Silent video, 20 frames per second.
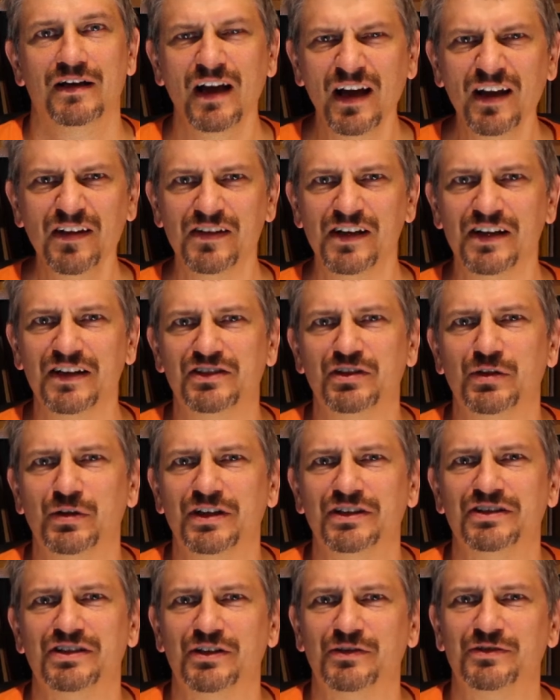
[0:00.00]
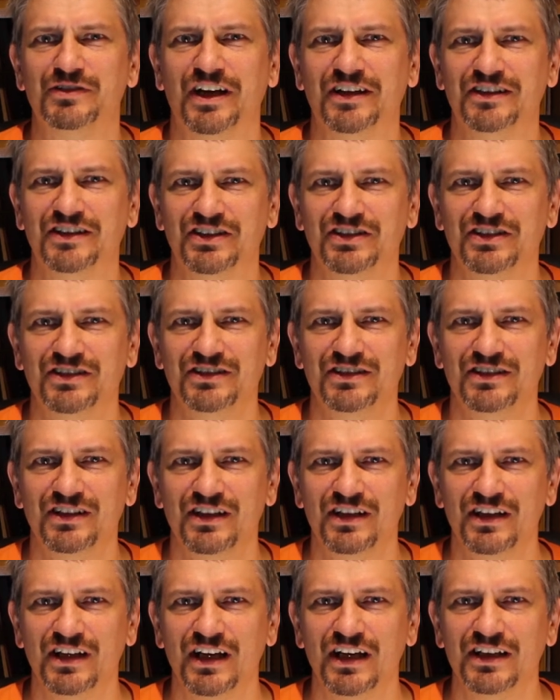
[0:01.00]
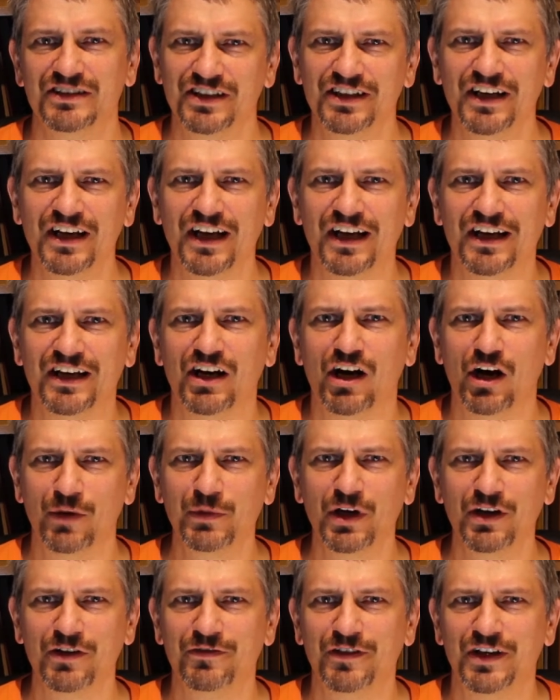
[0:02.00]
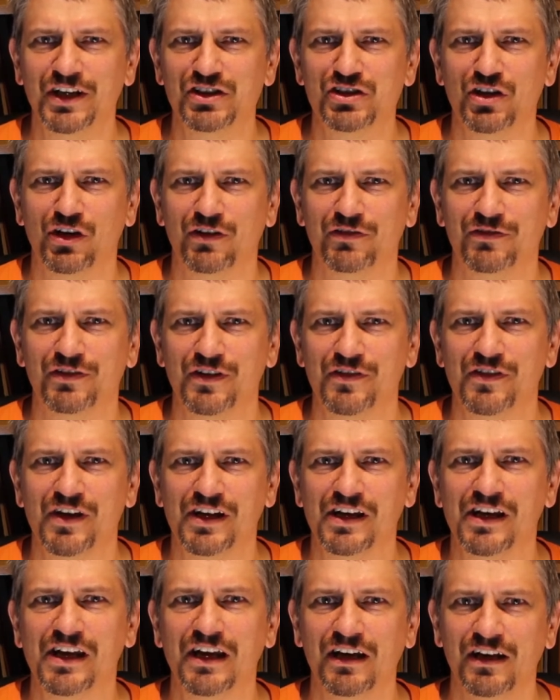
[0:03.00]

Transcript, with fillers: Hey there do-it-yourself technicians. Today I'm going to finish off the